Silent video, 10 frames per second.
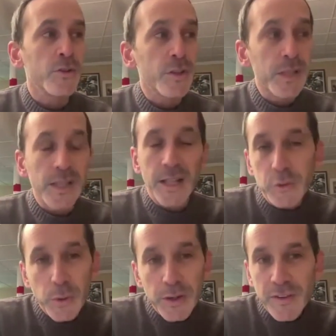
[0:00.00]
there's something
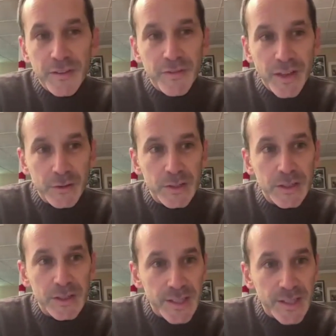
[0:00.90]
like
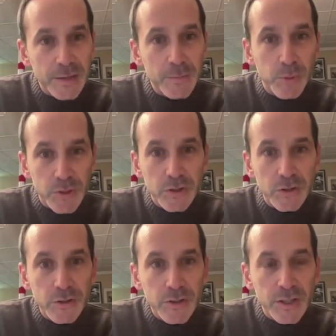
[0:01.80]
25,000 state
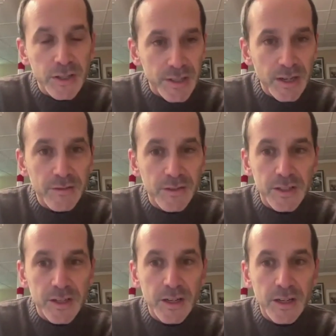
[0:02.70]
prisoners in the state of
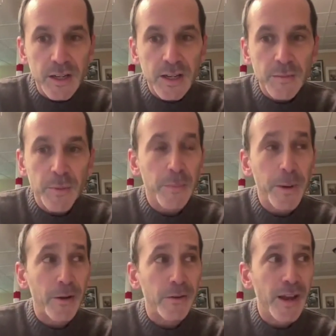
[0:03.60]
Kentucky, but
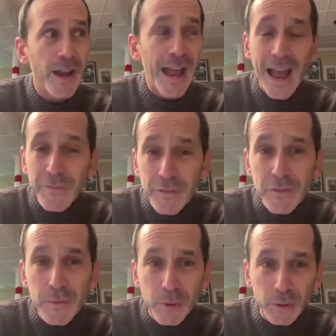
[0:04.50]
about half
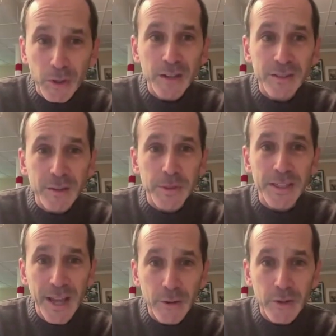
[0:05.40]
of them are locked up
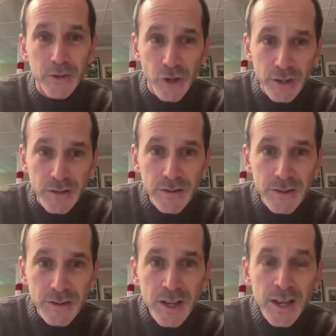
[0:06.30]
in county
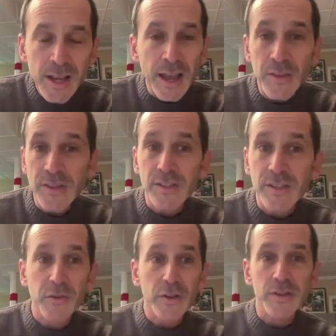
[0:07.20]
jails. And this
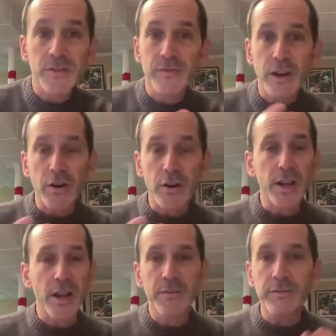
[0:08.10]
is for this
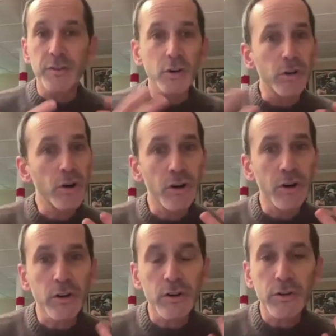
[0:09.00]
very kind of
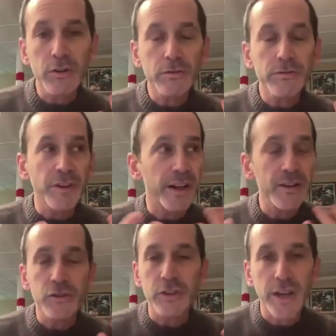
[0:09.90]
vulgar
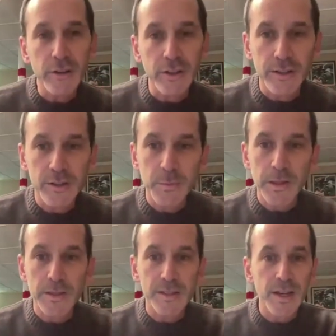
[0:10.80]
financial calculus
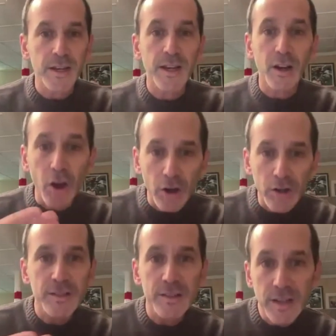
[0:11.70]
by the state. It
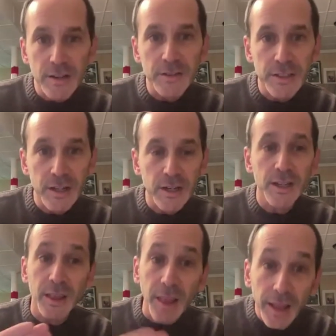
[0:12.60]
costs the state of
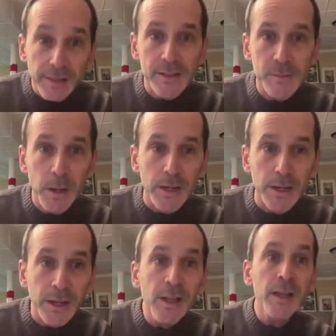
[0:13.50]
Kentucky a lot less
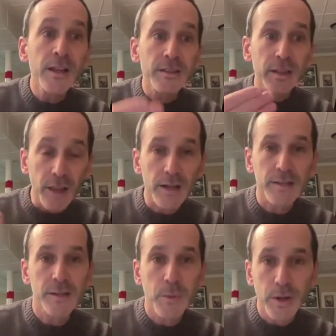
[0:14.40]
money to
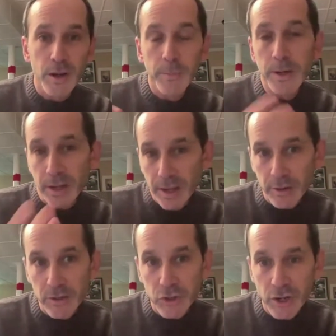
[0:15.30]
lock someone up in a
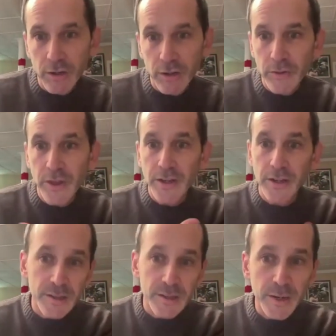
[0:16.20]
county jail than
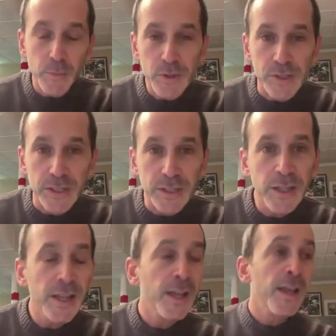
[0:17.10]
in a state prison.
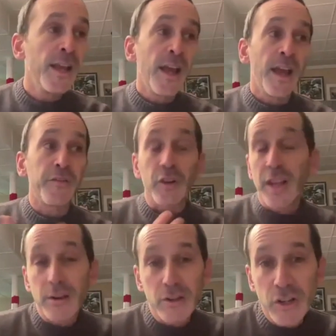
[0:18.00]
And for
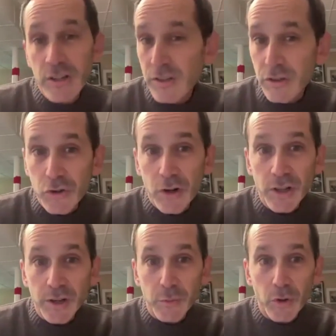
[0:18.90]
county jails in
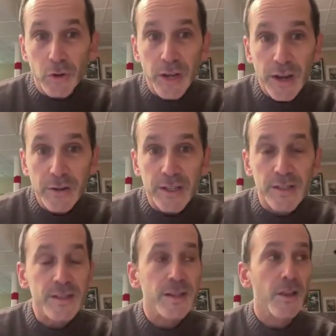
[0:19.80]
struggling rural
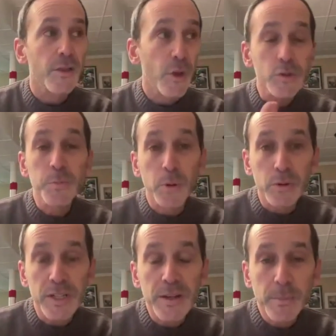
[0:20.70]
counties, those
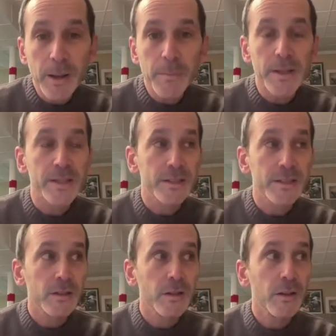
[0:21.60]
per diem
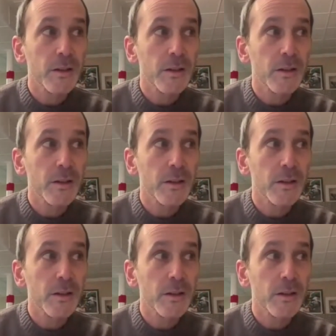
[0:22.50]
payments